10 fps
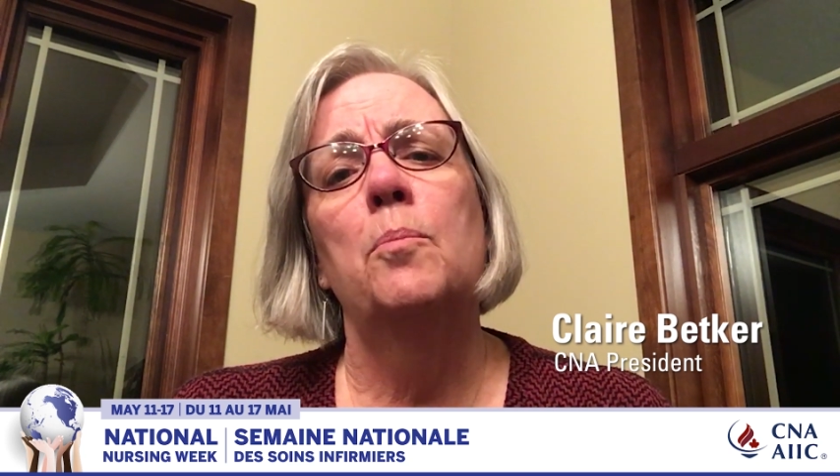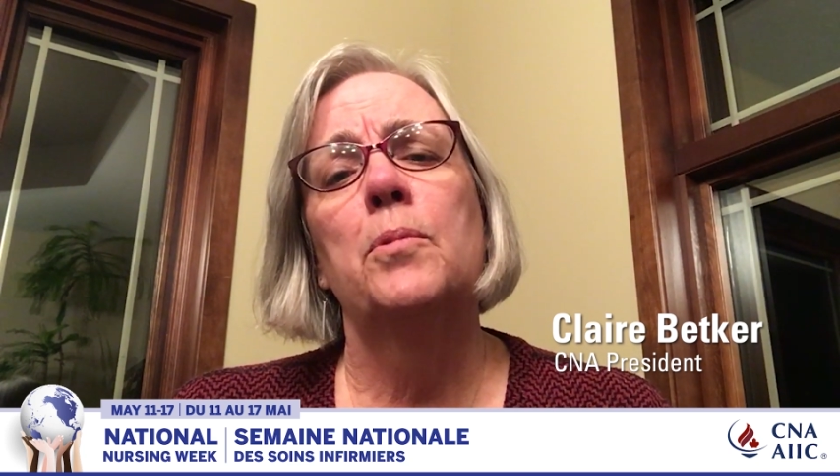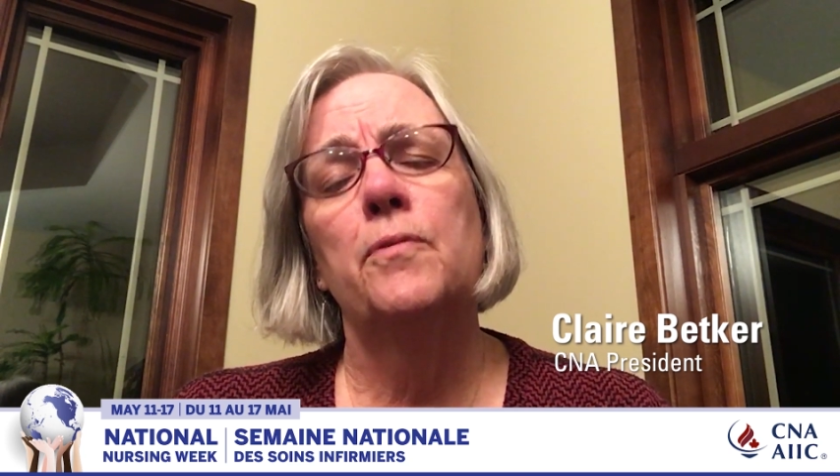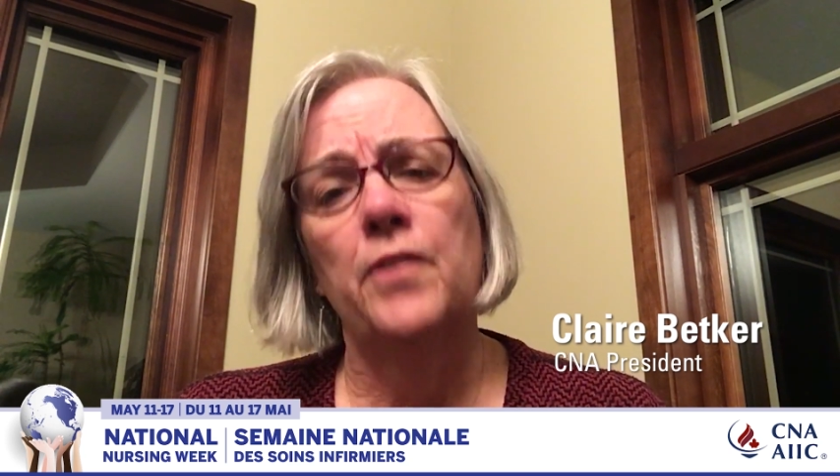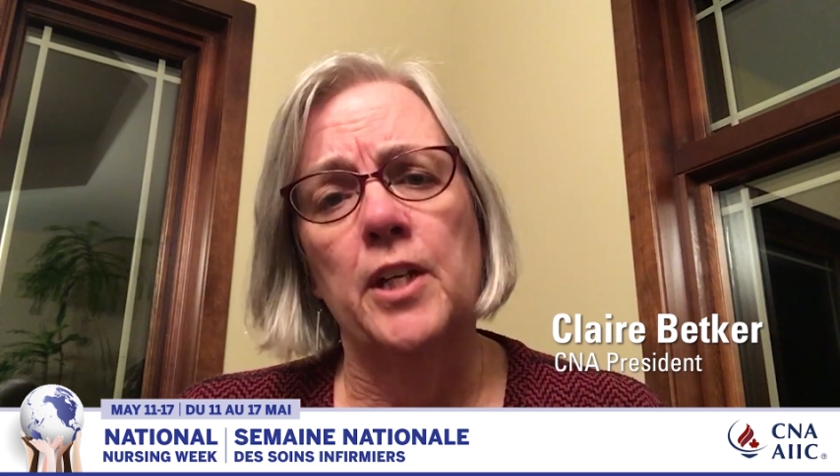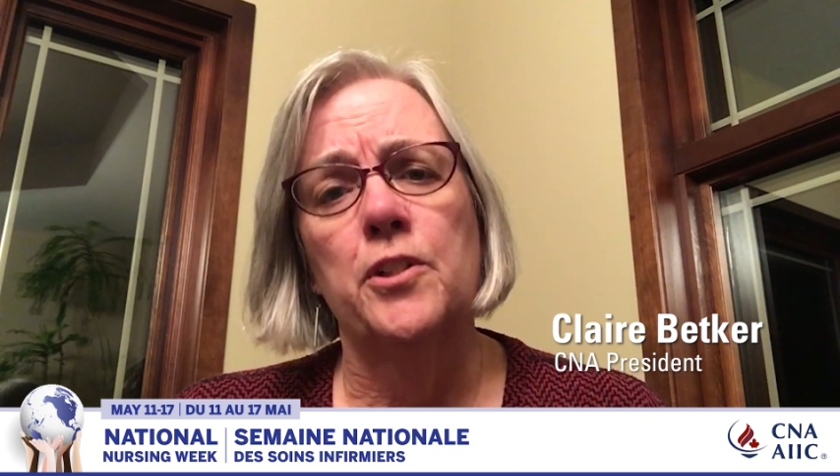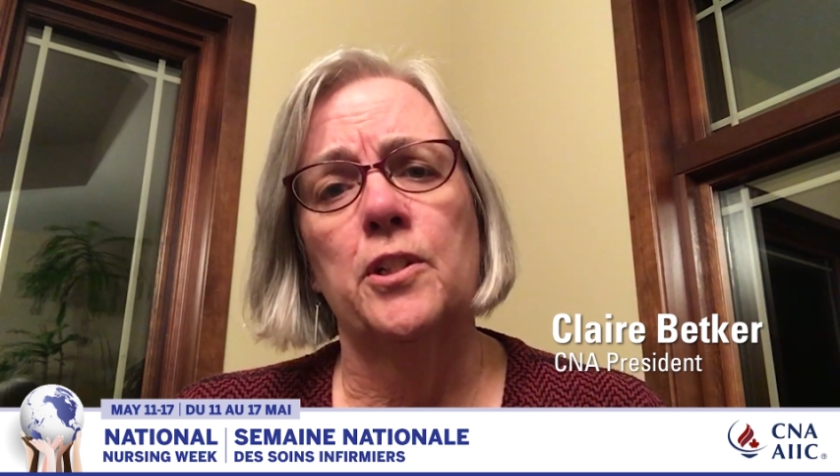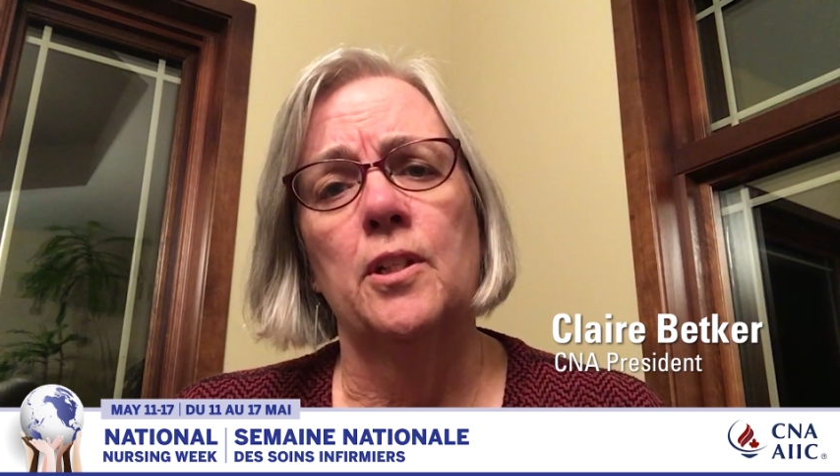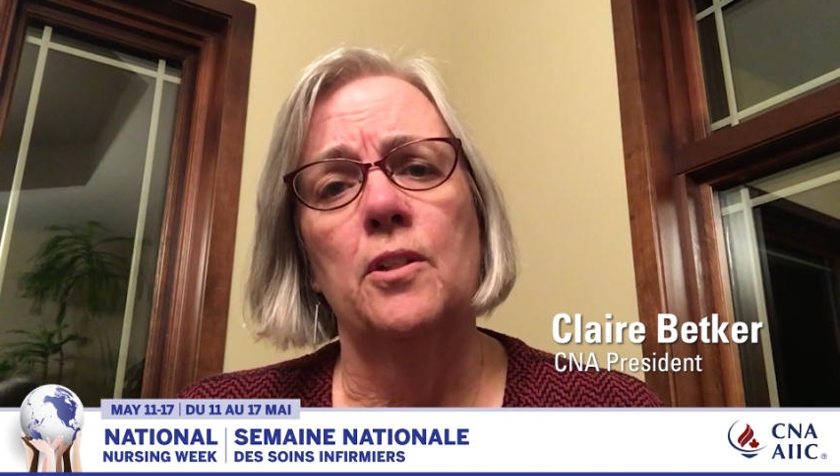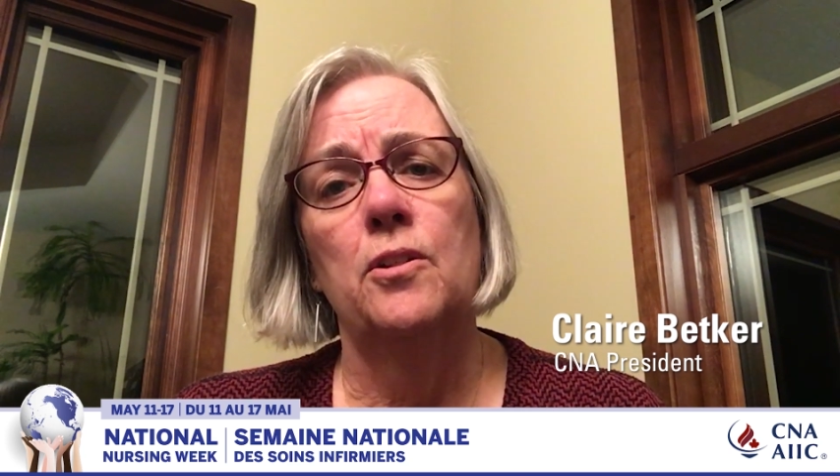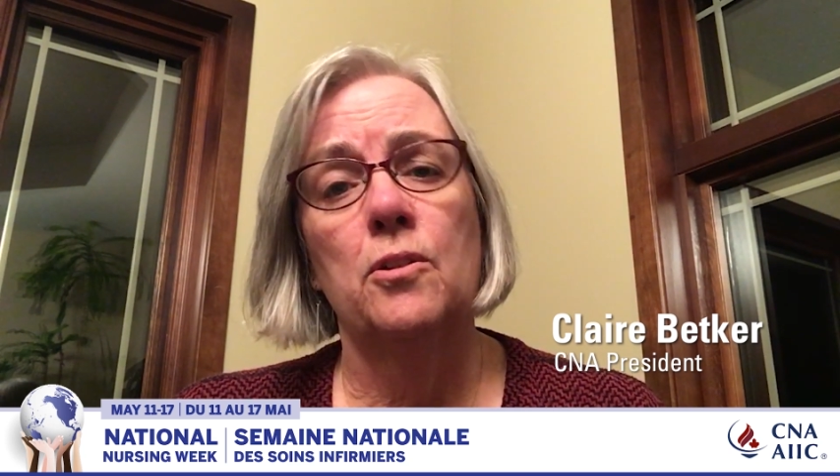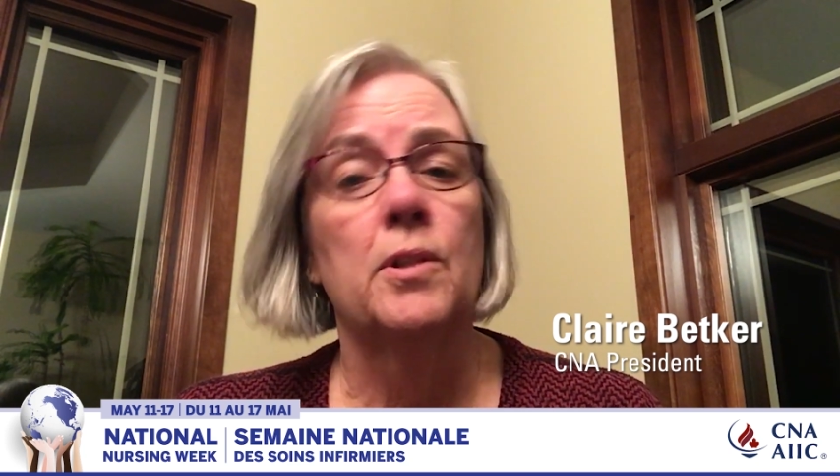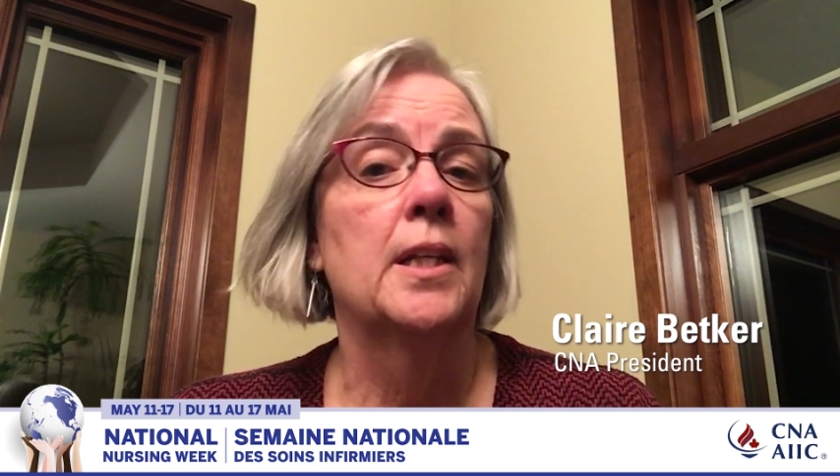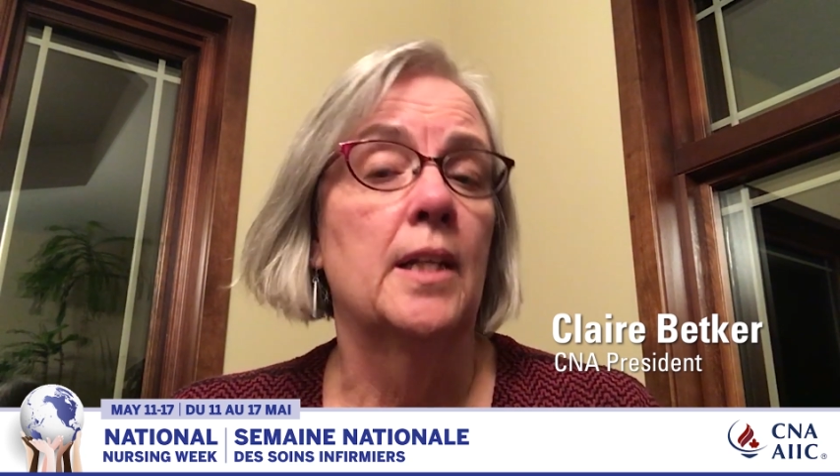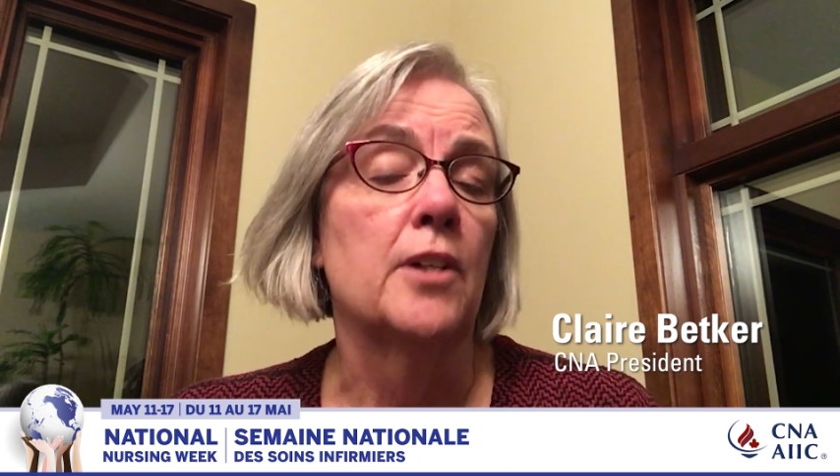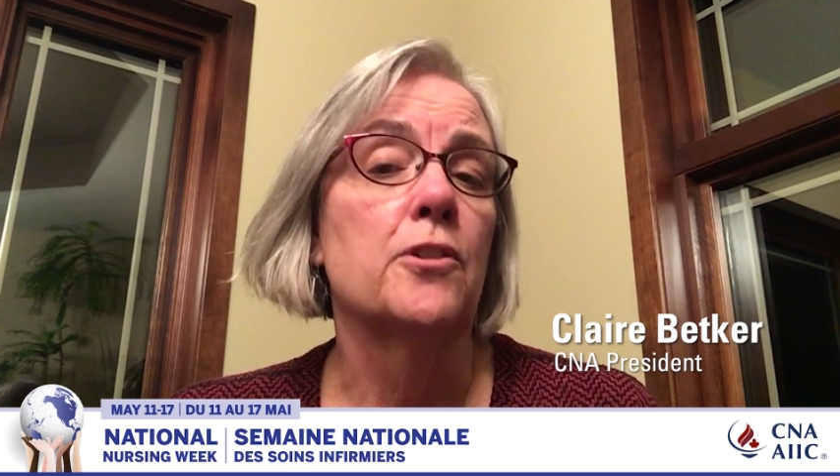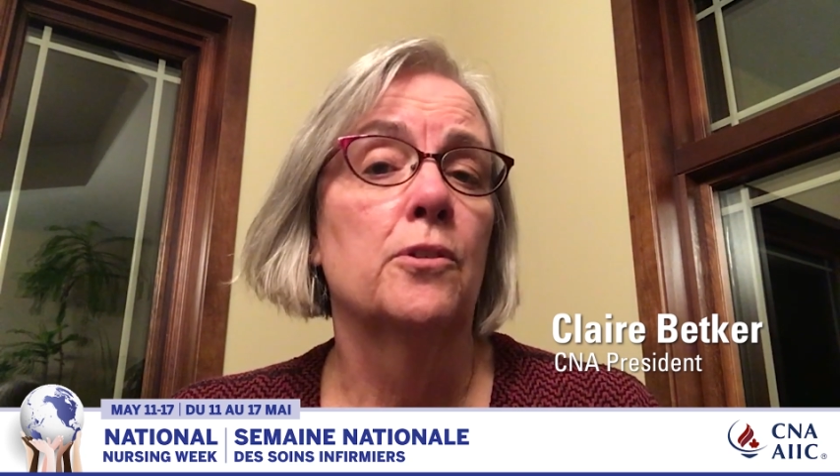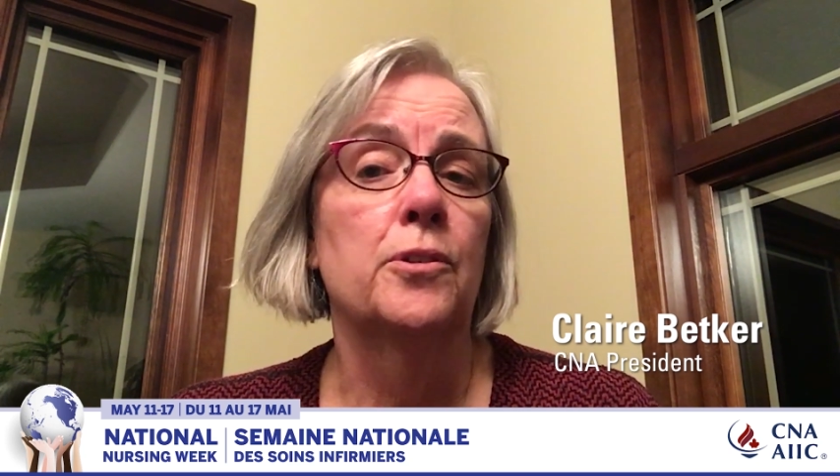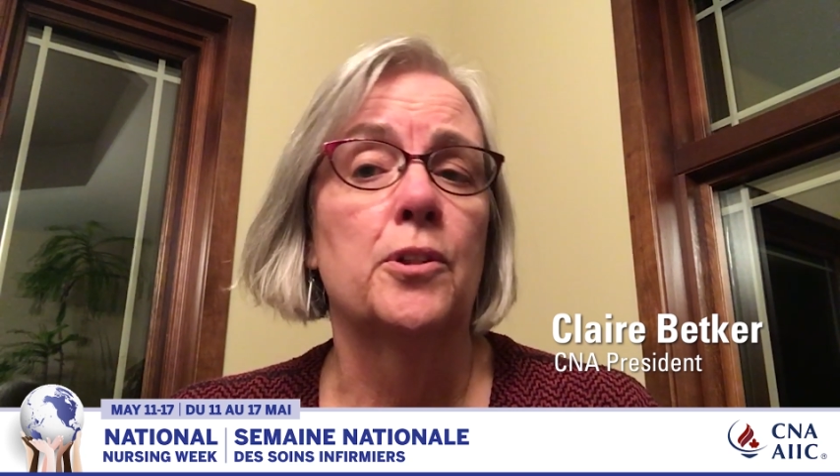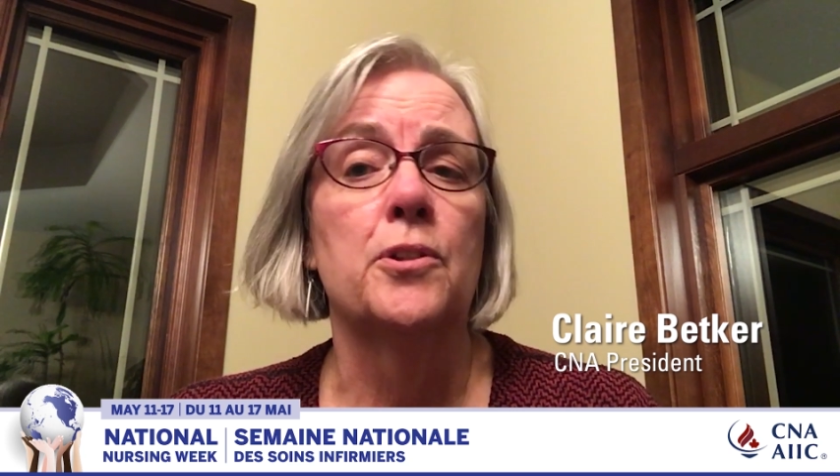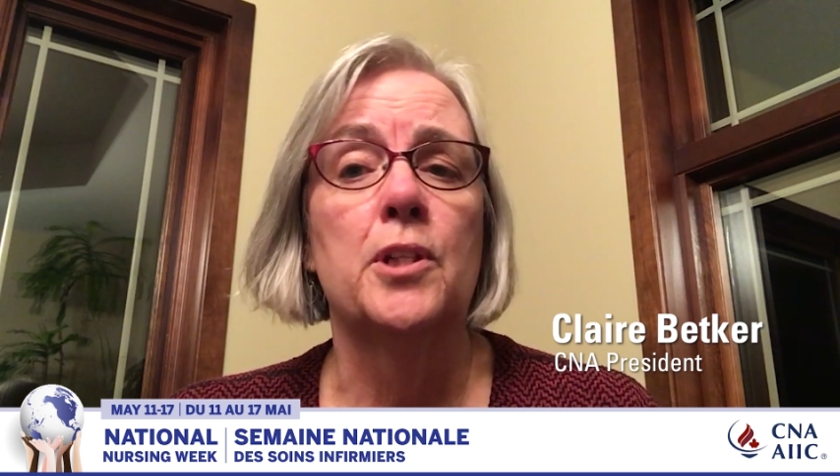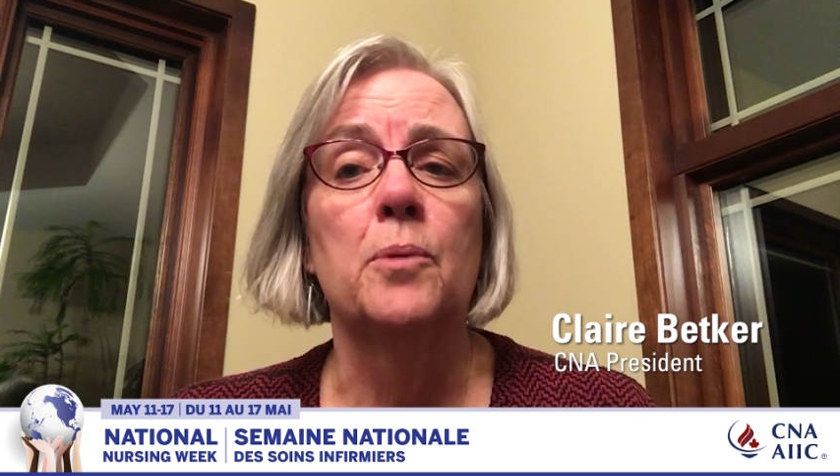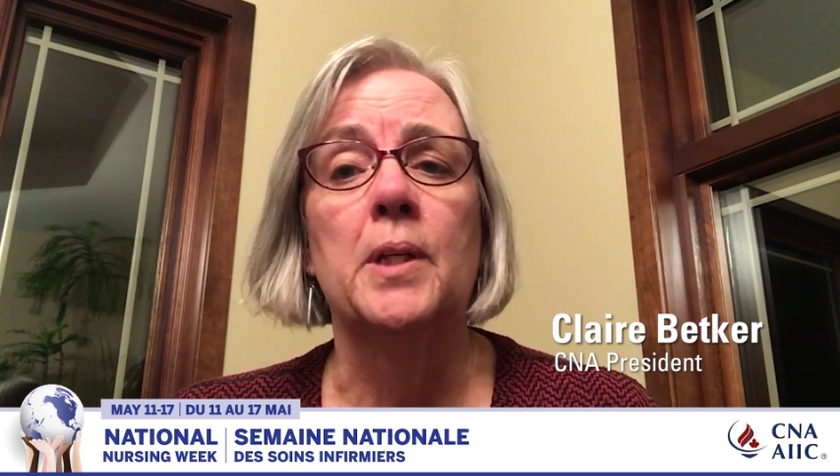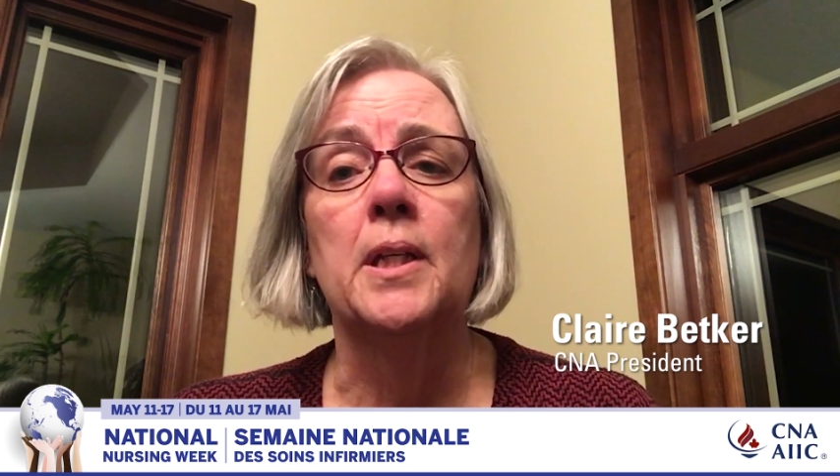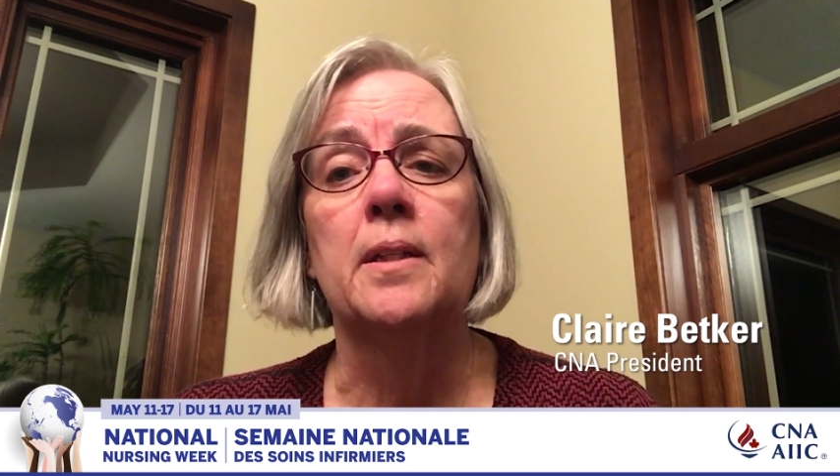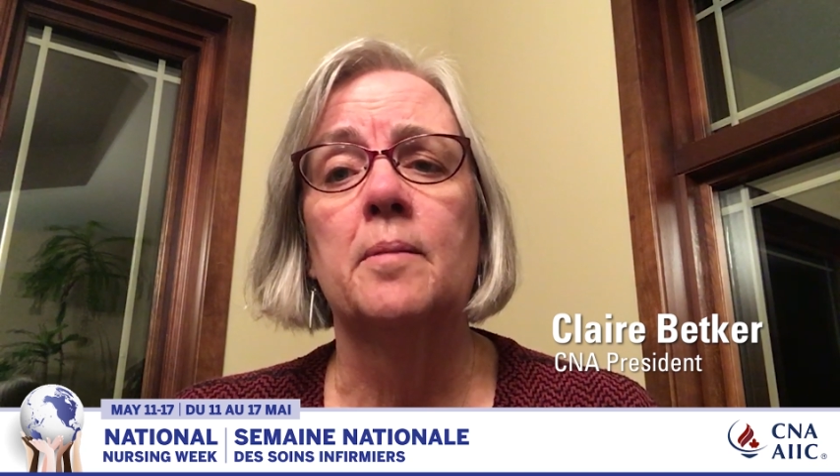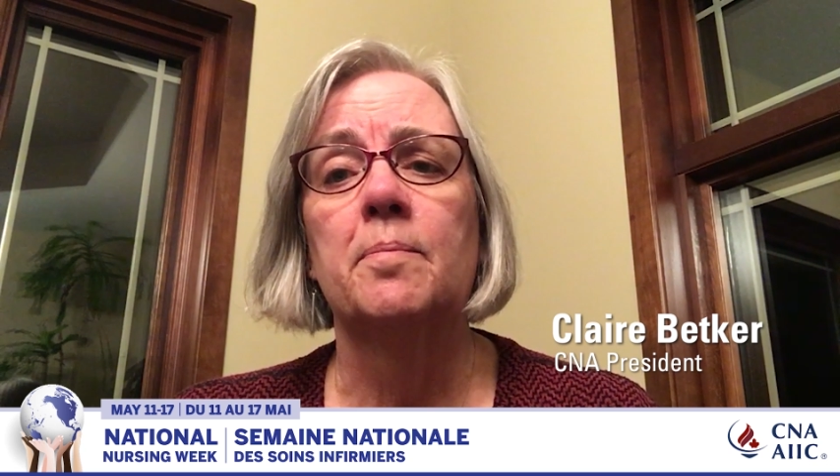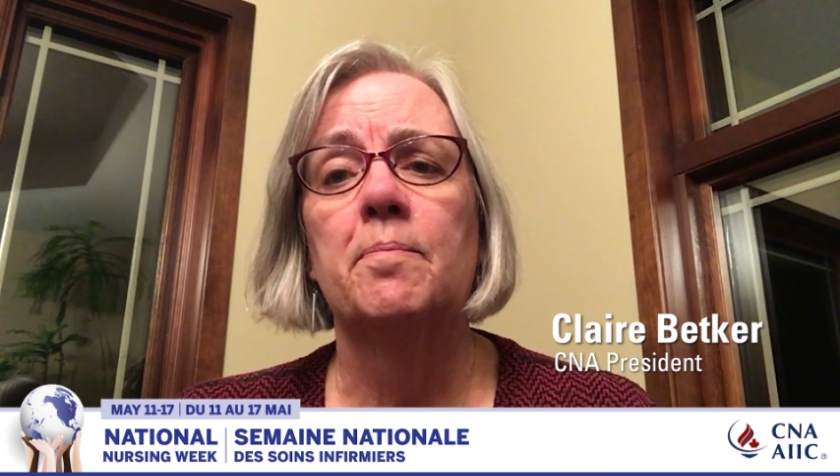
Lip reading: profession during National Nursing Week.